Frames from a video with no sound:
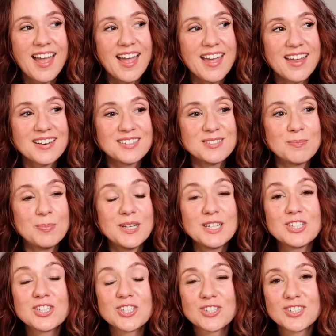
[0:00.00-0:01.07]
And be
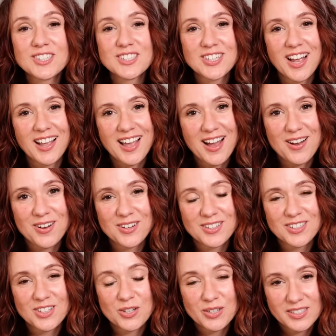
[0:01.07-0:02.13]
sure to check out
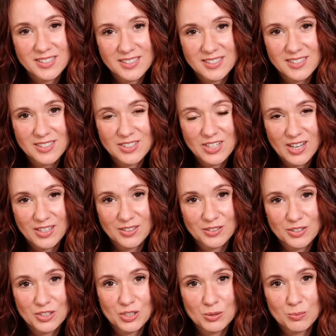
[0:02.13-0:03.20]
Krysta's
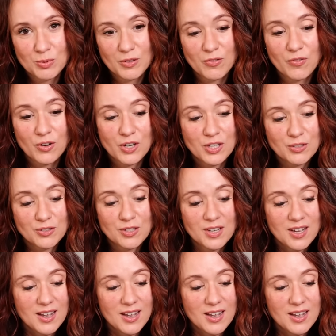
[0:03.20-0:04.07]
channel too before you